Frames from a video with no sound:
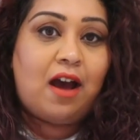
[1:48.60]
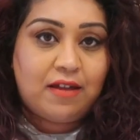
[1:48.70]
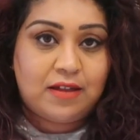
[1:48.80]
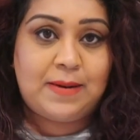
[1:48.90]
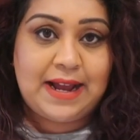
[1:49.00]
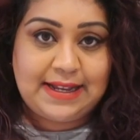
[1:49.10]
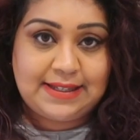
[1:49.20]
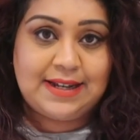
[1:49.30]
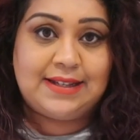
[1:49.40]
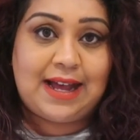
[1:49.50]
other
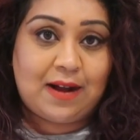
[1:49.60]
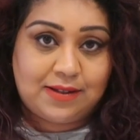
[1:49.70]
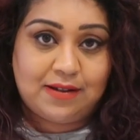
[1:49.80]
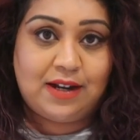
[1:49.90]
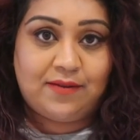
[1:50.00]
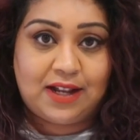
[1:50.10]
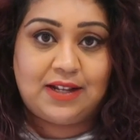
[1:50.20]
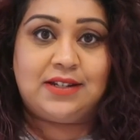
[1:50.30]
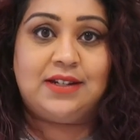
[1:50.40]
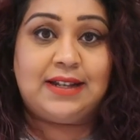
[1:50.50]
places outside of
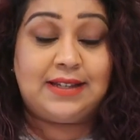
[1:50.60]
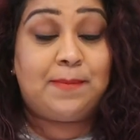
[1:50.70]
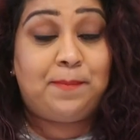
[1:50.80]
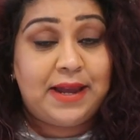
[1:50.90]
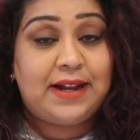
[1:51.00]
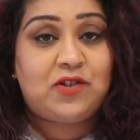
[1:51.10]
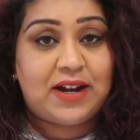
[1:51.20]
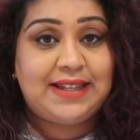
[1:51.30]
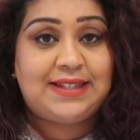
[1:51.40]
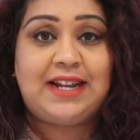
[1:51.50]
London because it's a big
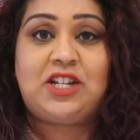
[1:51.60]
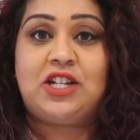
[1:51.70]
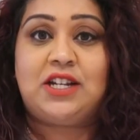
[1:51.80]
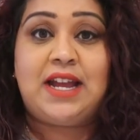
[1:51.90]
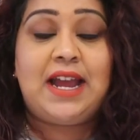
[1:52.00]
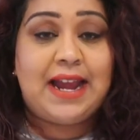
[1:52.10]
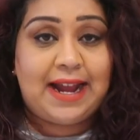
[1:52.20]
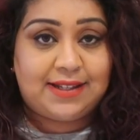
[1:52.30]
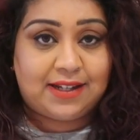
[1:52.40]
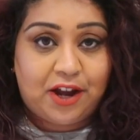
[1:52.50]
train station,
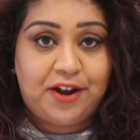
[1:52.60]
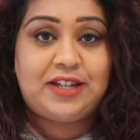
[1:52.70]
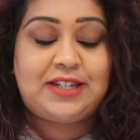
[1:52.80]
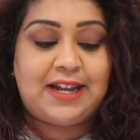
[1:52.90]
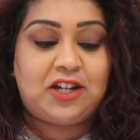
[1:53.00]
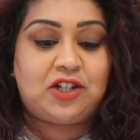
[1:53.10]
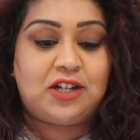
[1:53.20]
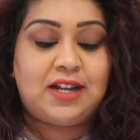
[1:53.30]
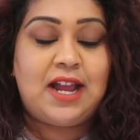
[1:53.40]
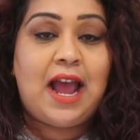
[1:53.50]
it's a coach
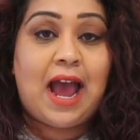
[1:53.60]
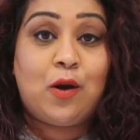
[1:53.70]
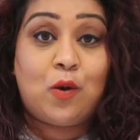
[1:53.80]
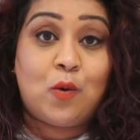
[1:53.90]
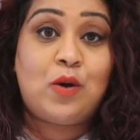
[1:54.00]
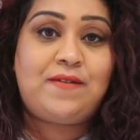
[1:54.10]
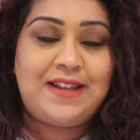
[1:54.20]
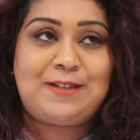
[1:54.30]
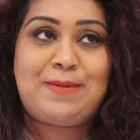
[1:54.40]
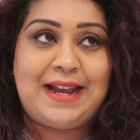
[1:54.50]
station, and all of
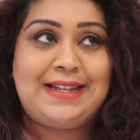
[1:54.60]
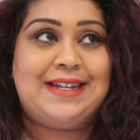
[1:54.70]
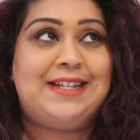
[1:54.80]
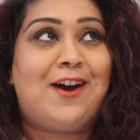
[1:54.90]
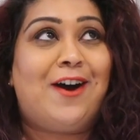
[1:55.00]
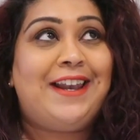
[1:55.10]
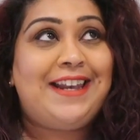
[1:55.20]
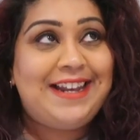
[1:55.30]
these places are